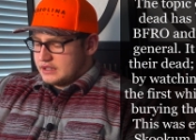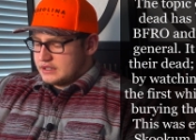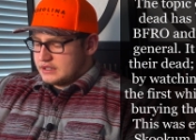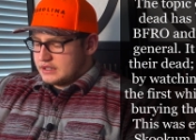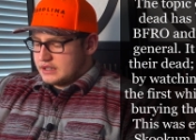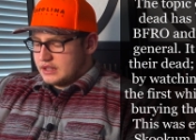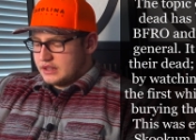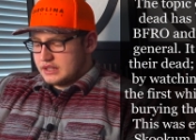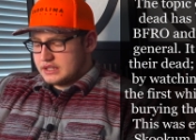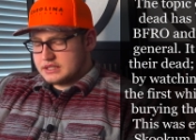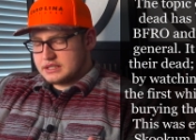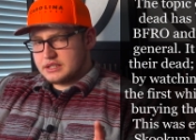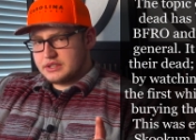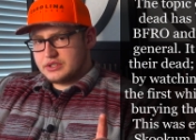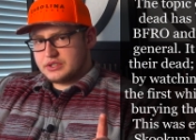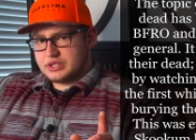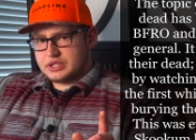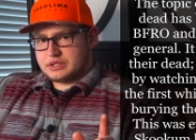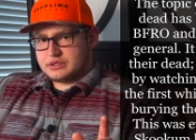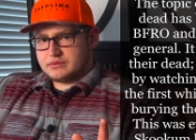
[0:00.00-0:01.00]
Now this
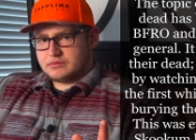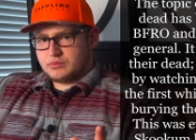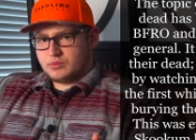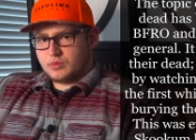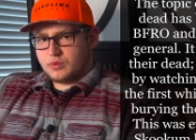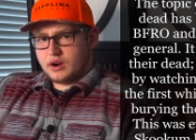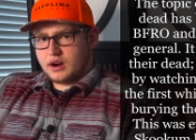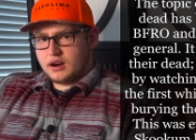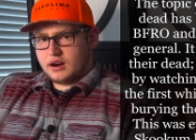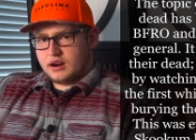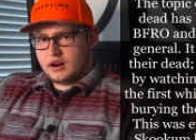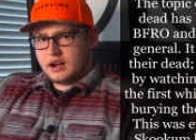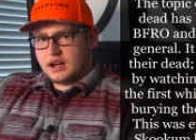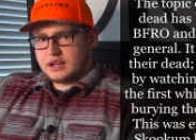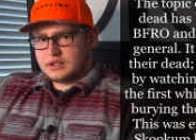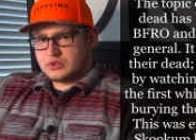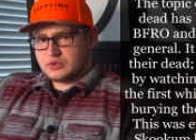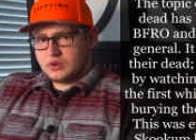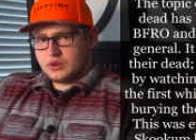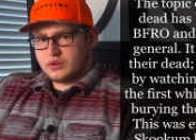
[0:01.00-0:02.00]
is where I
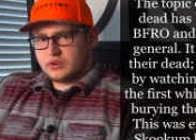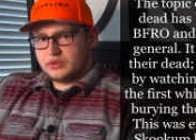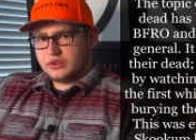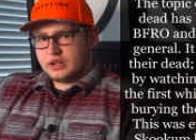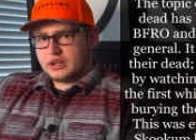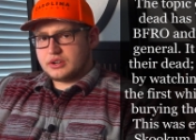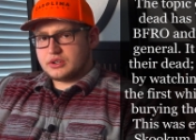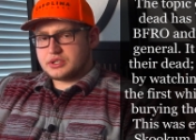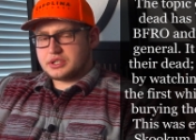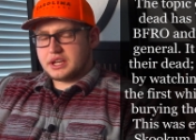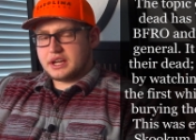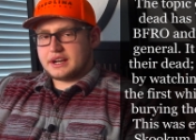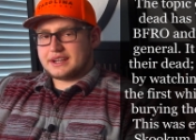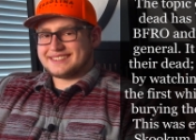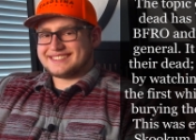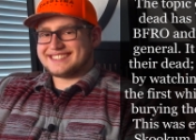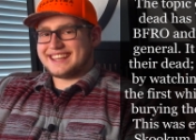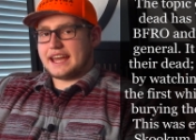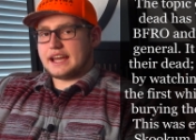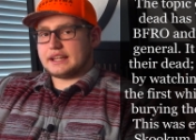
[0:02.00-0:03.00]
struggle to understand
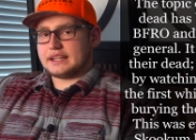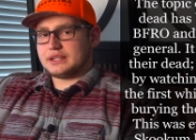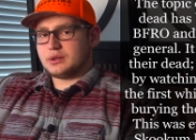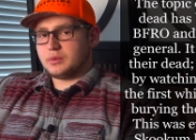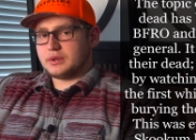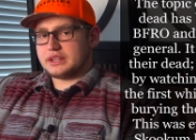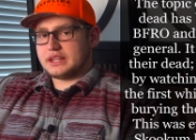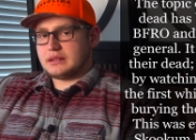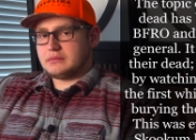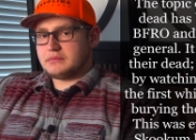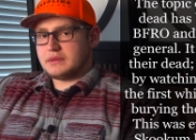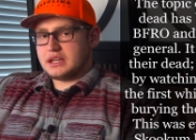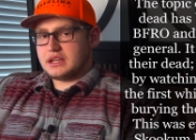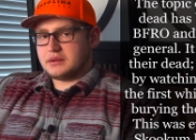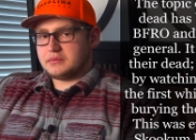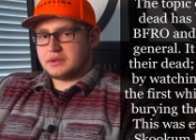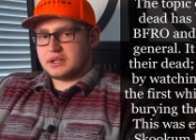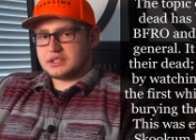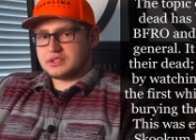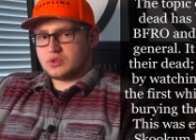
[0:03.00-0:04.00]
exactly what they mean
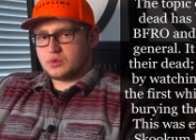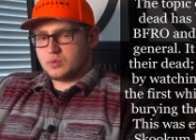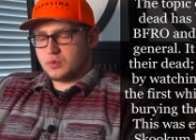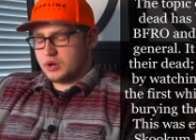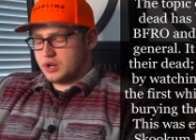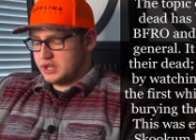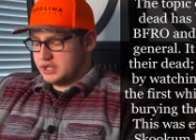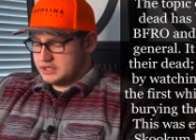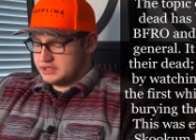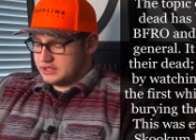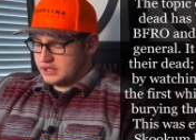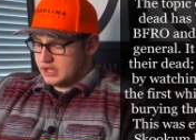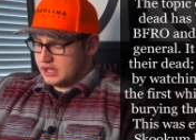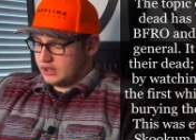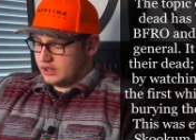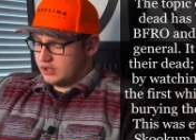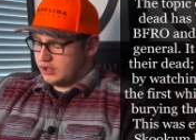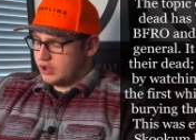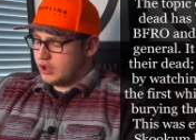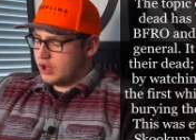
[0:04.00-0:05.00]
because the wording is
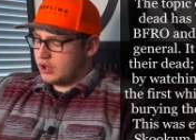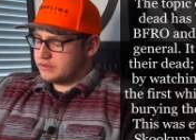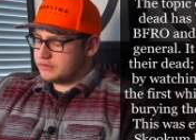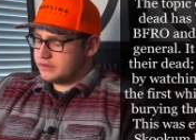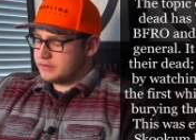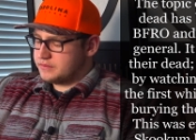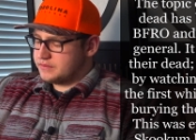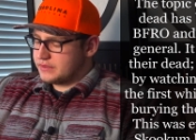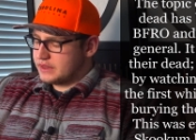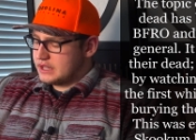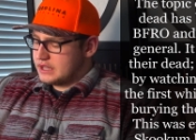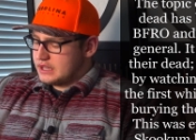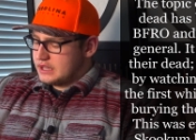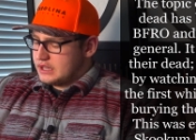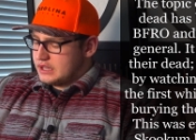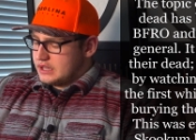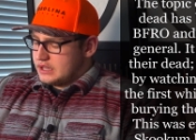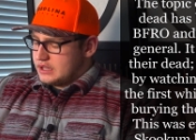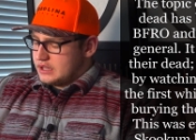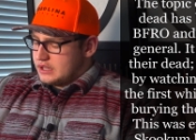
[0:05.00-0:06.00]
slightly off.
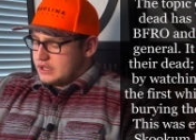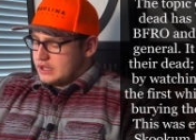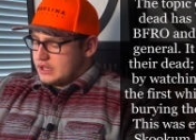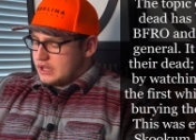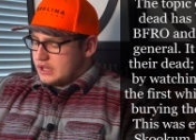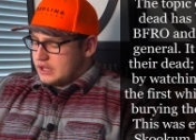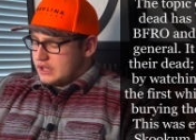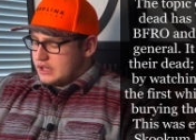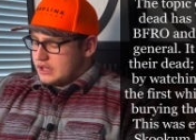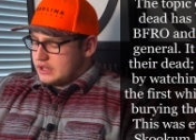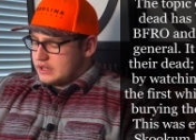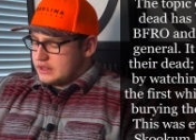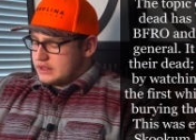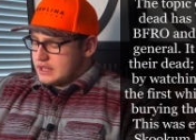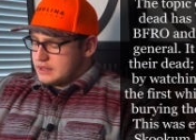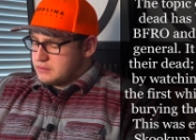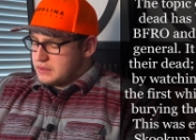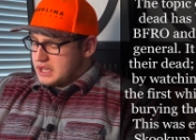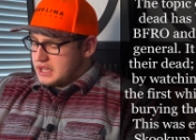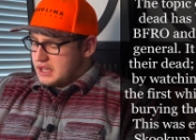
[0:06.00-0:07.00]

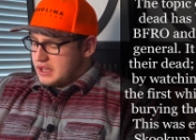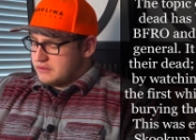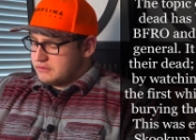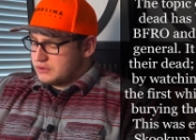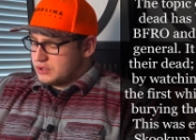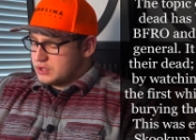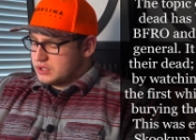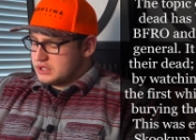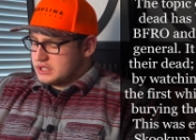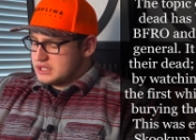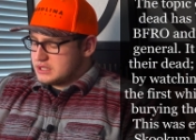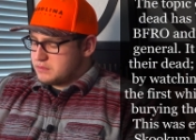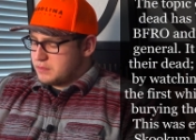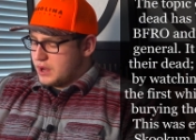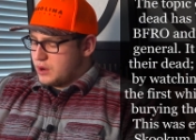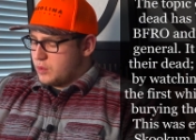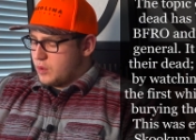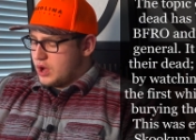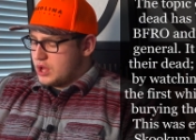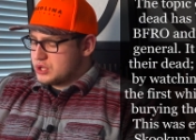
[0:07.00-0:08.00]
They may have learned this by
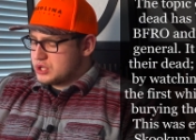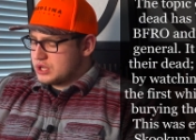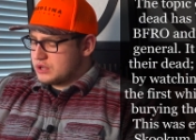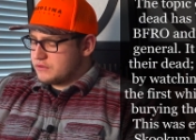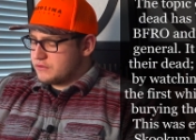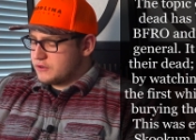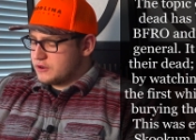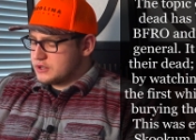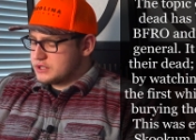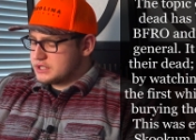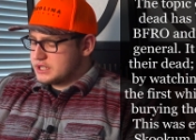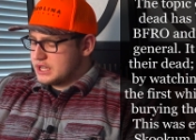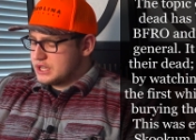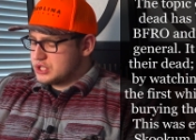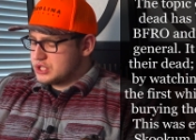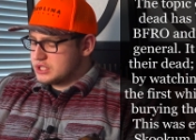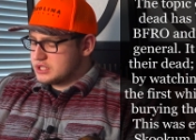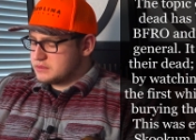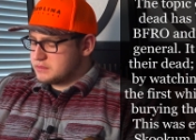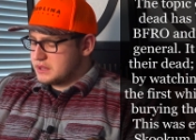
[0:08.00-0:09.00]
watching First
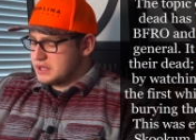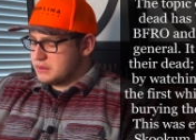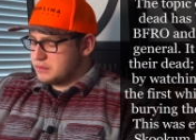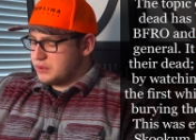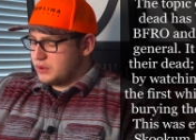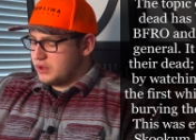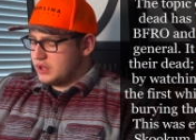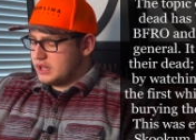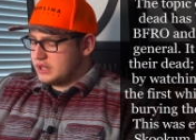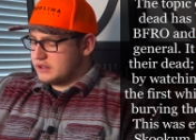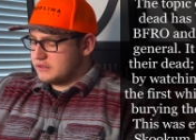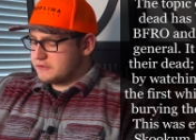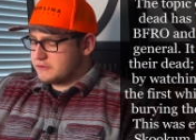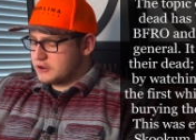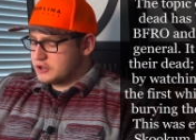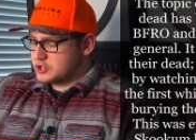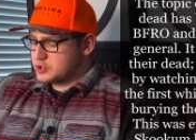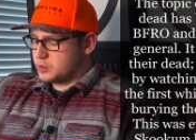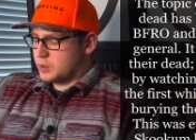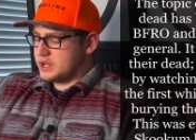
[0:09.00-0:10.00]
Nations people and the
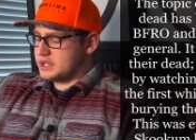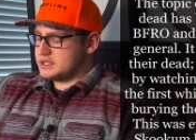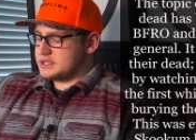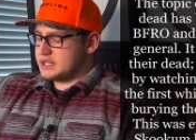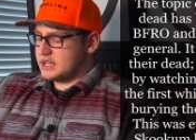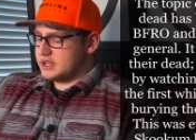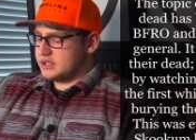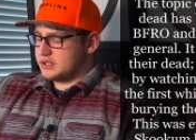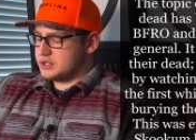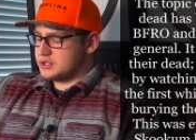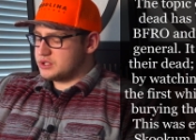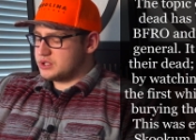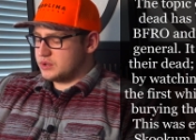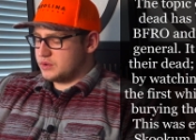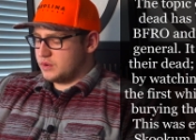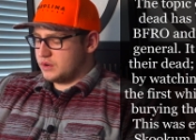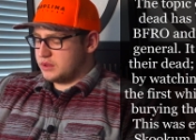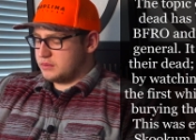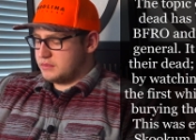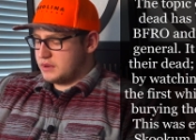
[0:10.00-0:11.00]
first white settlers to
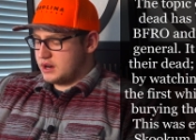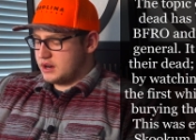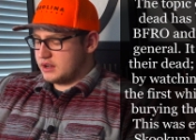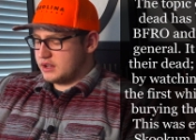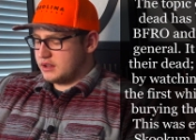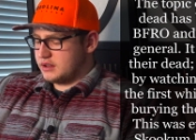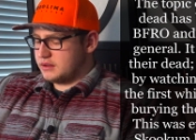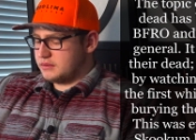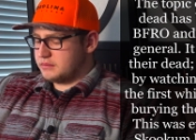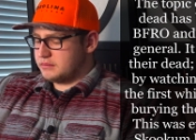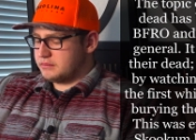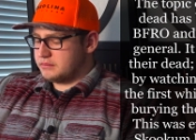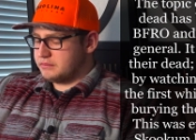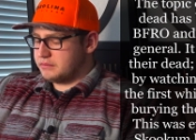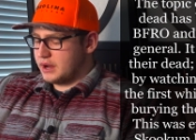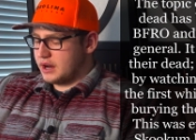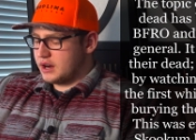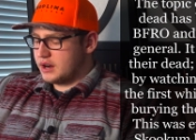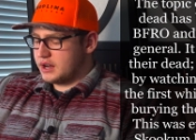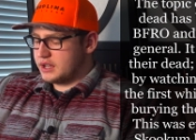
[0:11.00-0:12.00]
North America
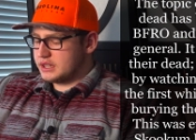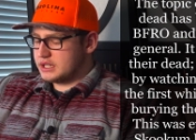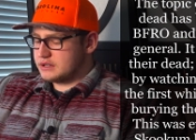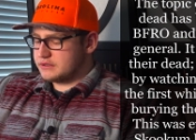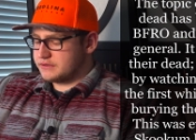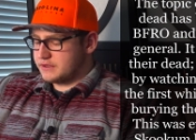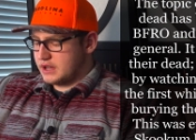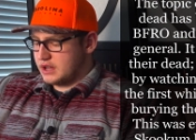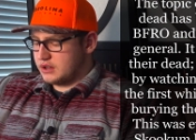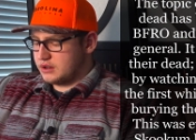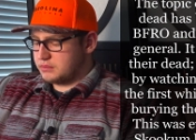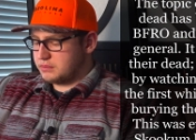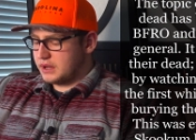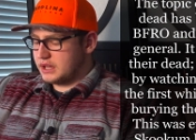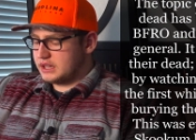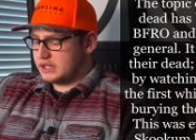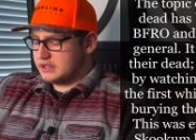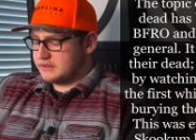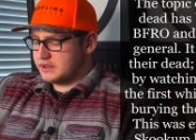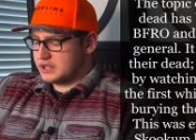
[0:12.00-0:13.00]
burying their found by
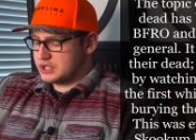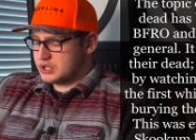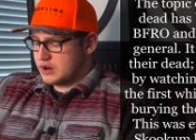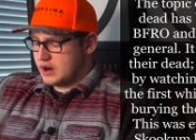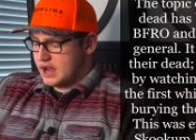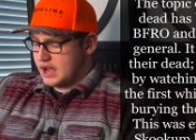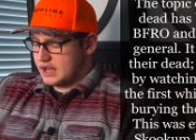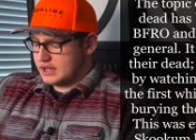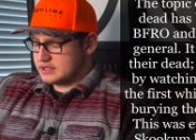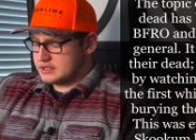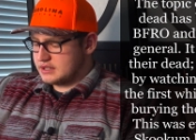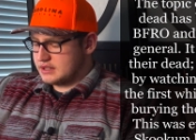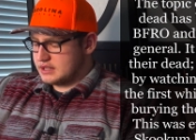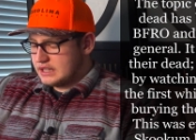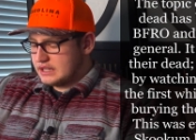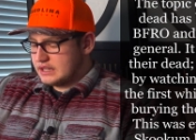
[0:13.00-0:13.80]
leaving tracks.